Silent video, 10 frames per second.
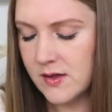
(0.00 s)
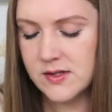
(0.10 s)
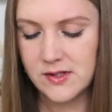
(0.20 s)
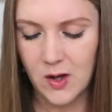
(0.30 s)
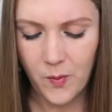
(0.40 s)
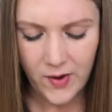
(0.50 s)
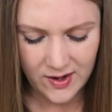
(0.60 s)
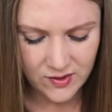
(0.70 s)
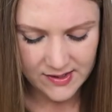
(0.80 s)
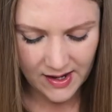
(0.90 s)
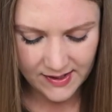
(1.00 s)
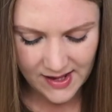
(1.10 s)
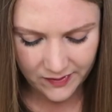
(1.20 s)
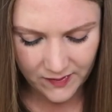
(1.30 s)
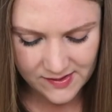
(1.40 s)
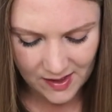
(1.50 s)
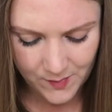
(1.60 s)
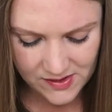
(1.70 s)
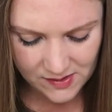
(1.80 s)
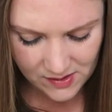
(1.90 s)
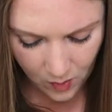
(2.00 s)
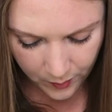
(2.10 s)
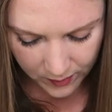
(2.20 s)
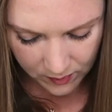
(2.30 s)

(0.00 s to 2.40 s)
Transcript: soap or actually is that exactly the same as the soap